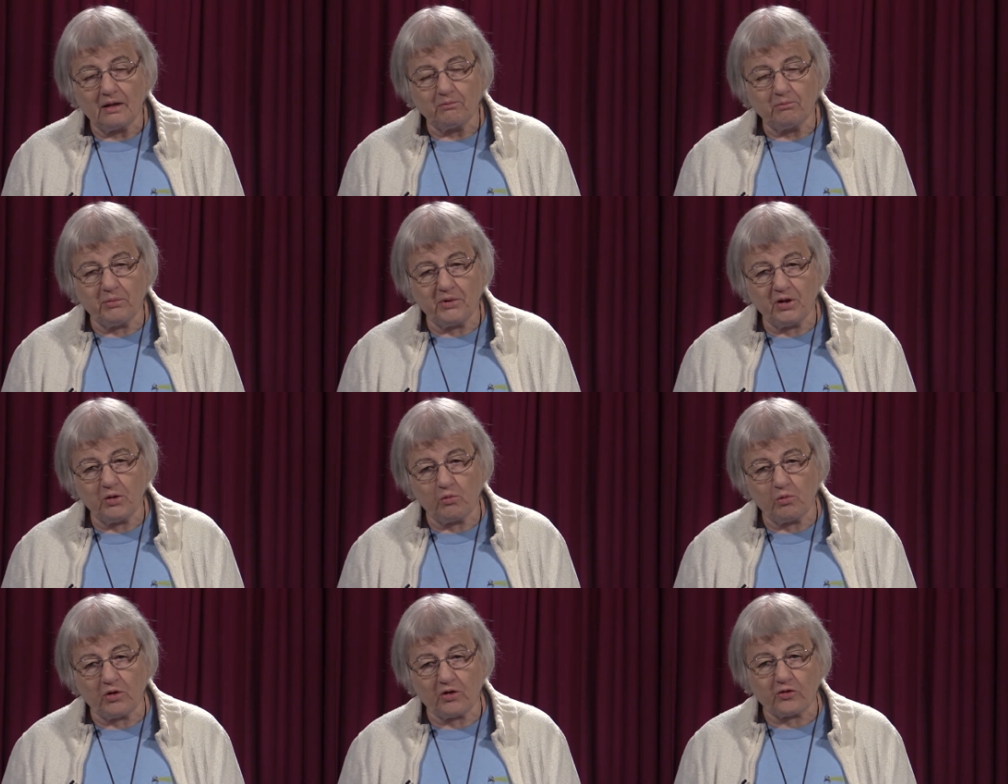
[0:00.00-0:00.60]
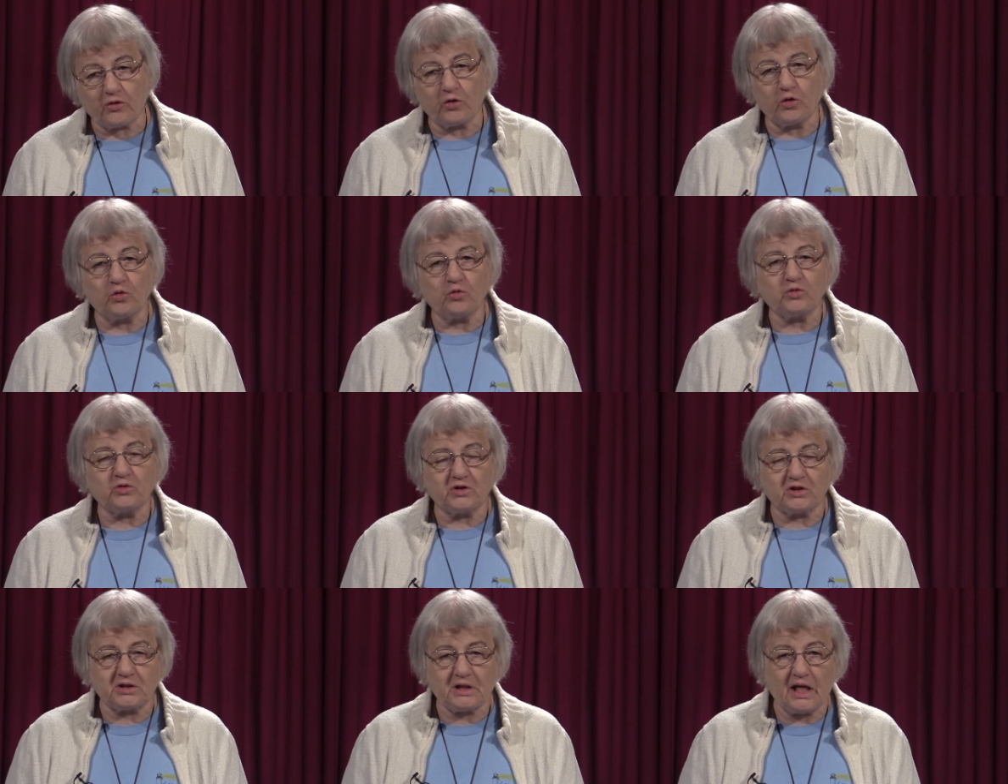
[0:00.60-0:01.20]
be with
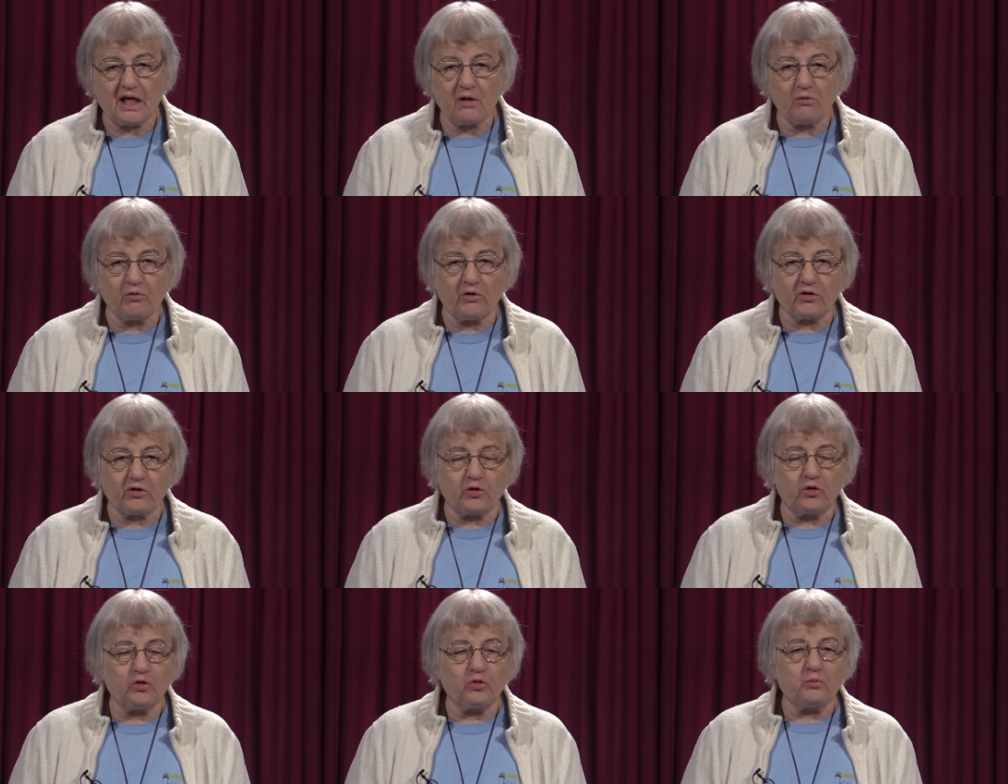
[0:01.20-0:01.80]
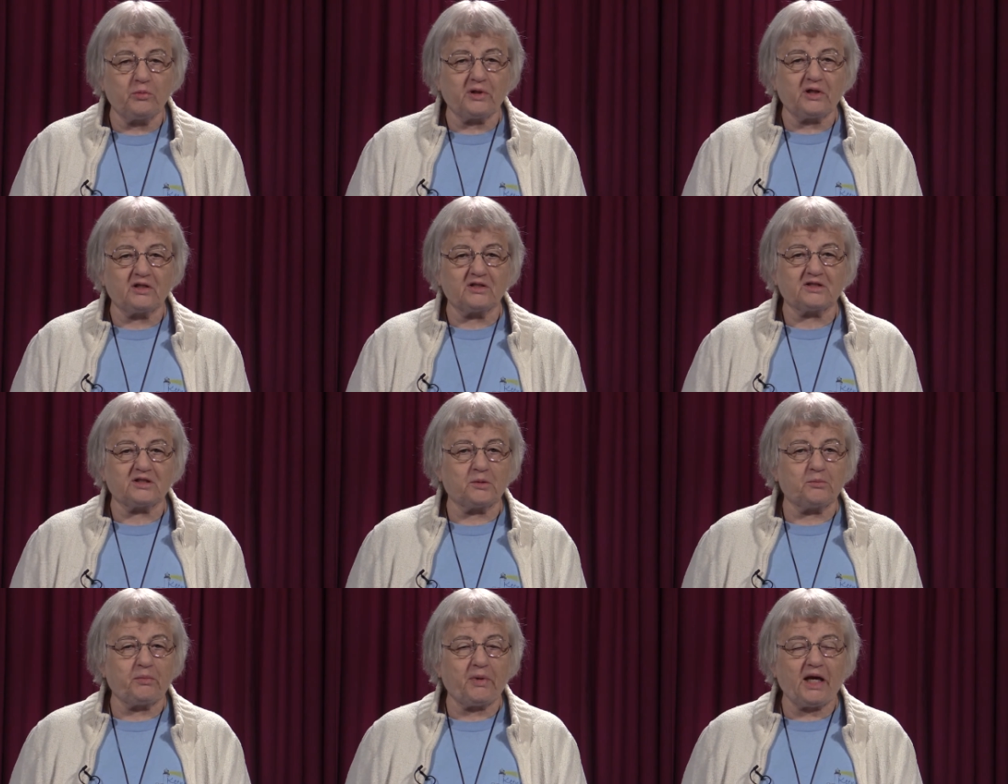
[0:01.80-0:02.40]
you, stay with you,
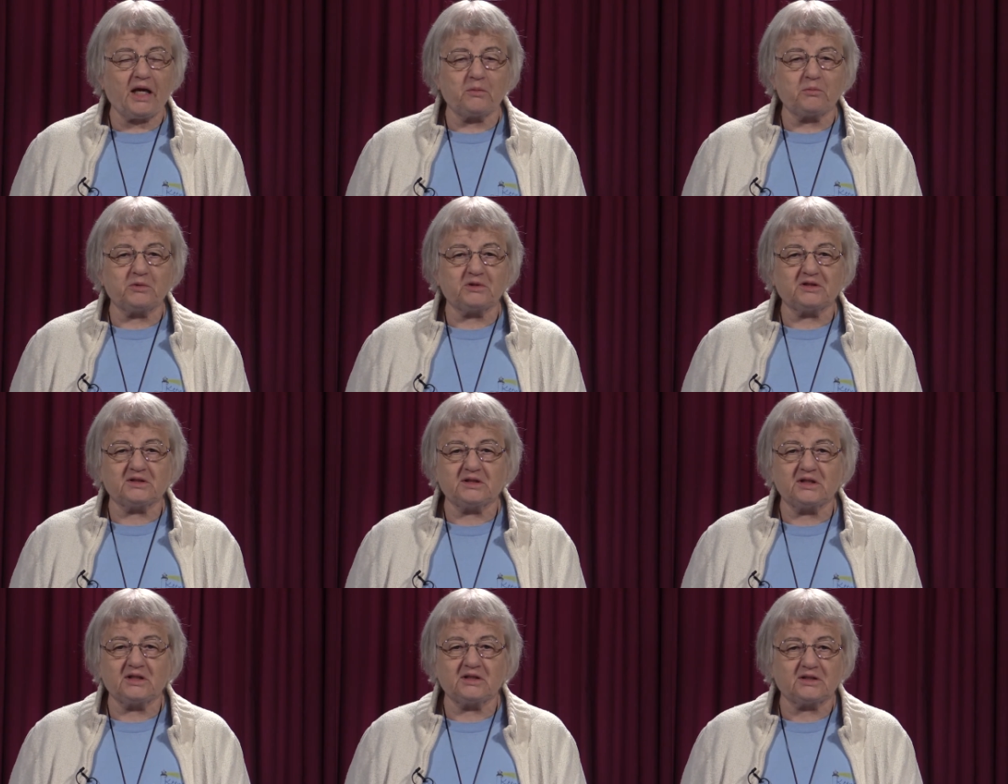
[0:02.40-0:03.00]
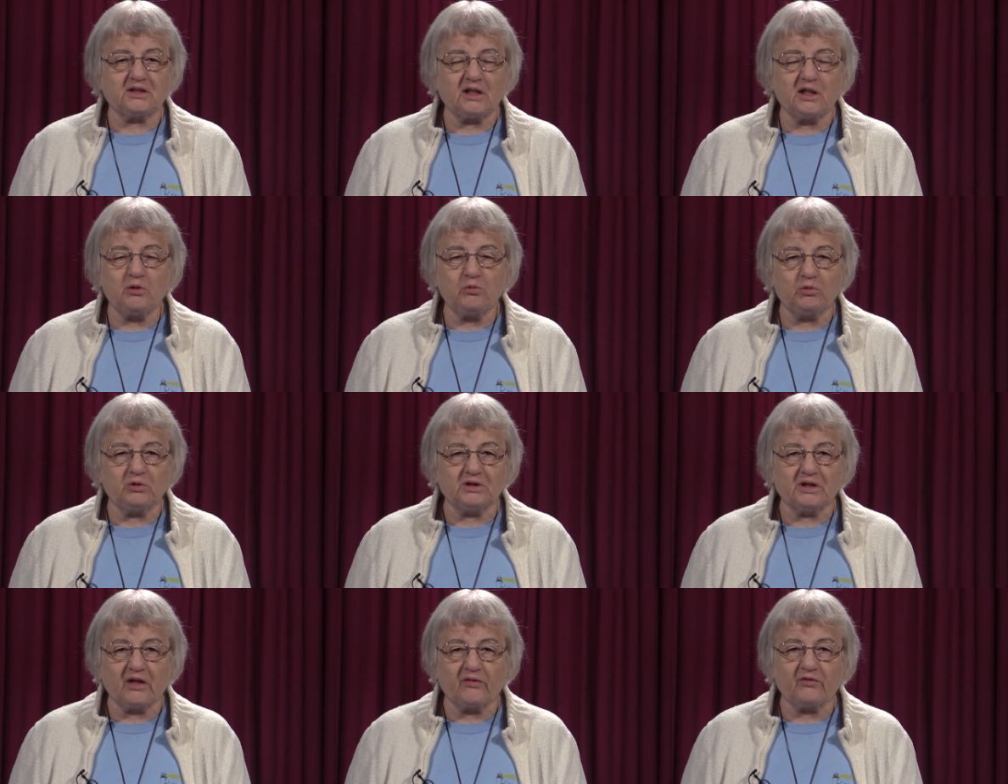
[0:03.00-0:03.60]
because the Bible says that He
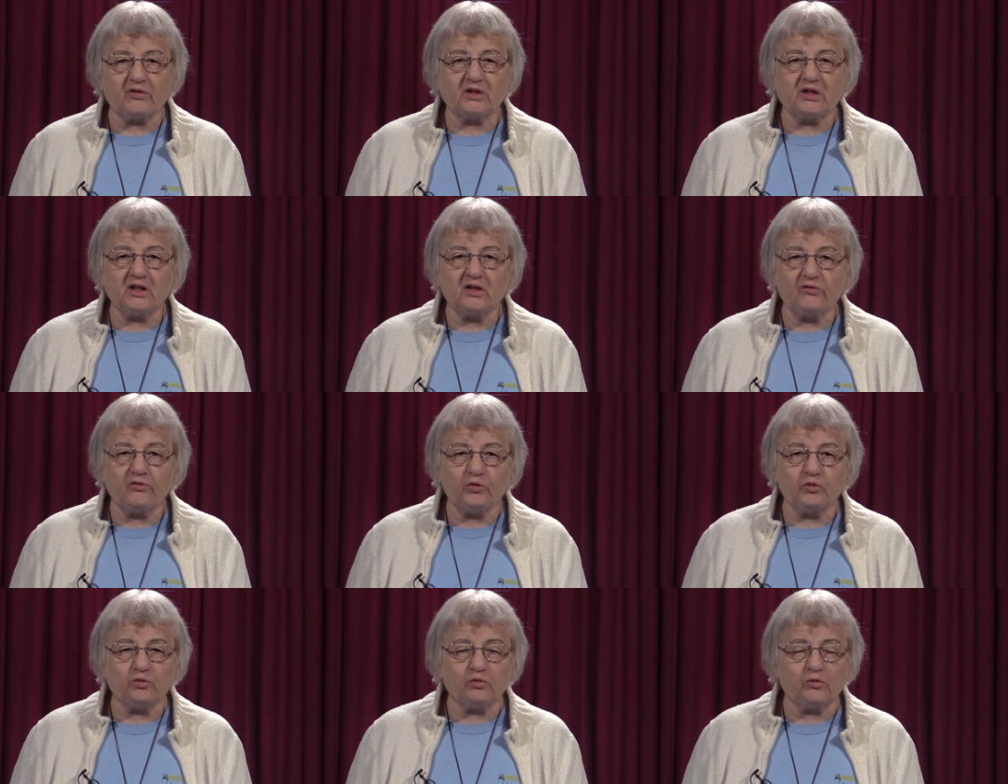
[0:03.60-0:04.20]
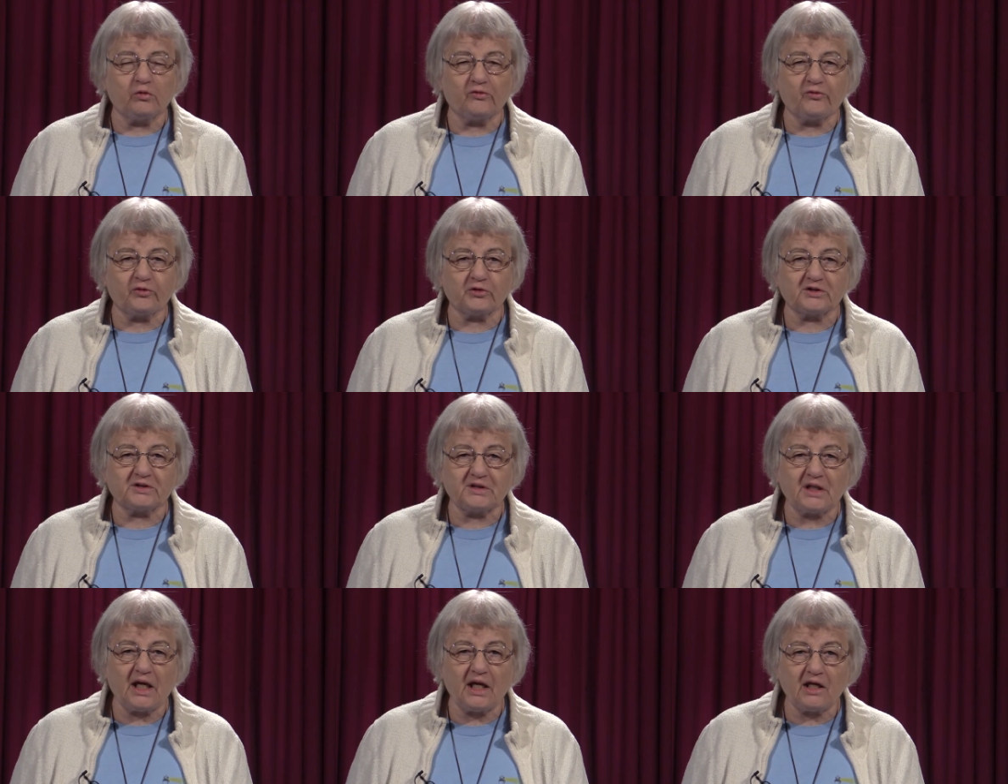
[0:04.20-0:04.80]
will never leave you nor
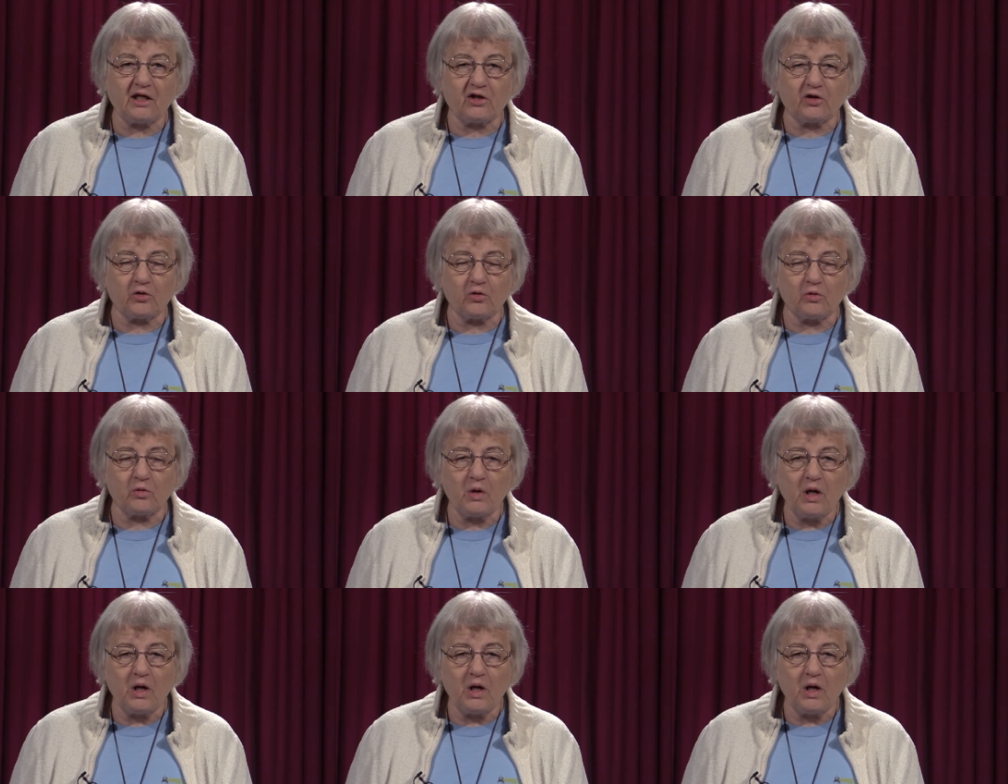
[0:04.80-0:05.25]
forsake you,